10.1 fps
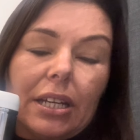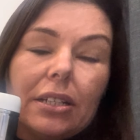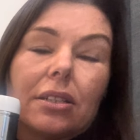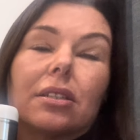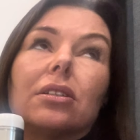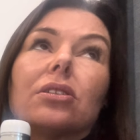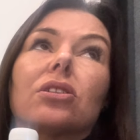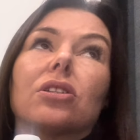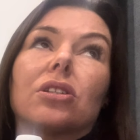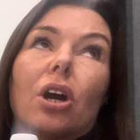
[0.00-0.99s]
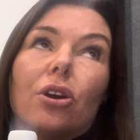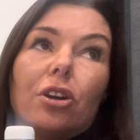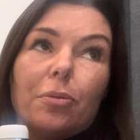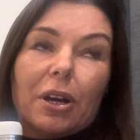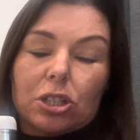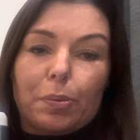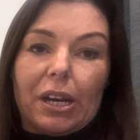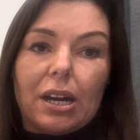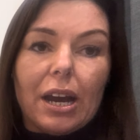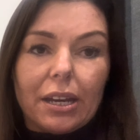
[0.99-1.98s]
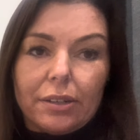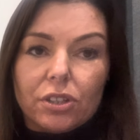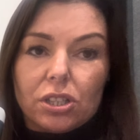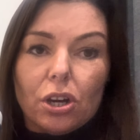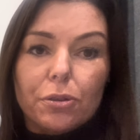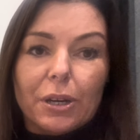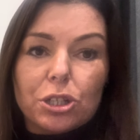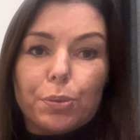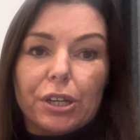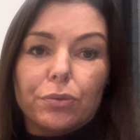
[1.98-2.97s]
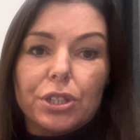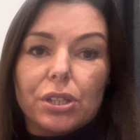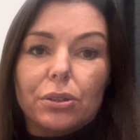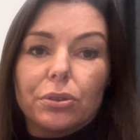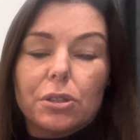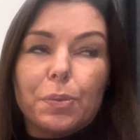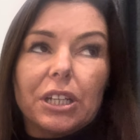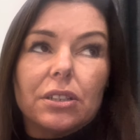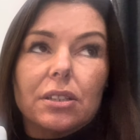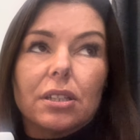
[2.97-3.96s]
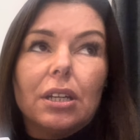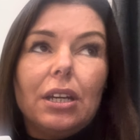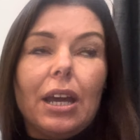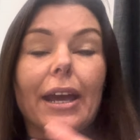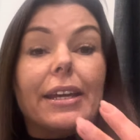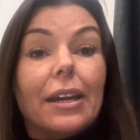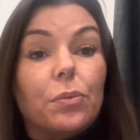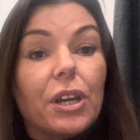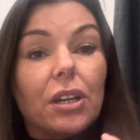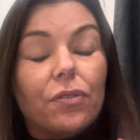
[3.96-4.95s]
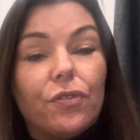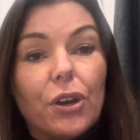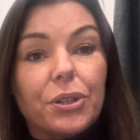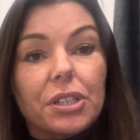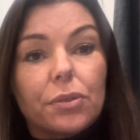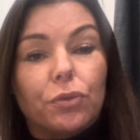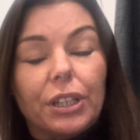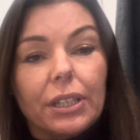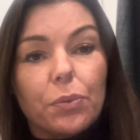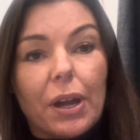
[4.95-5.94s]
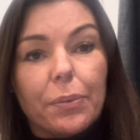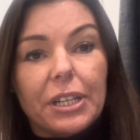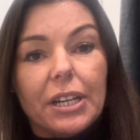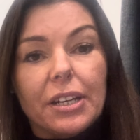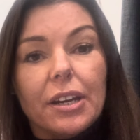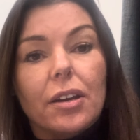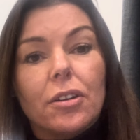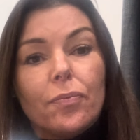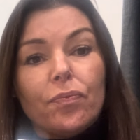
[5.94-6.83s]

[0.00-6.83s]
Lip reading: is so much better and gives so much better results, because again, we can focus really where we need it.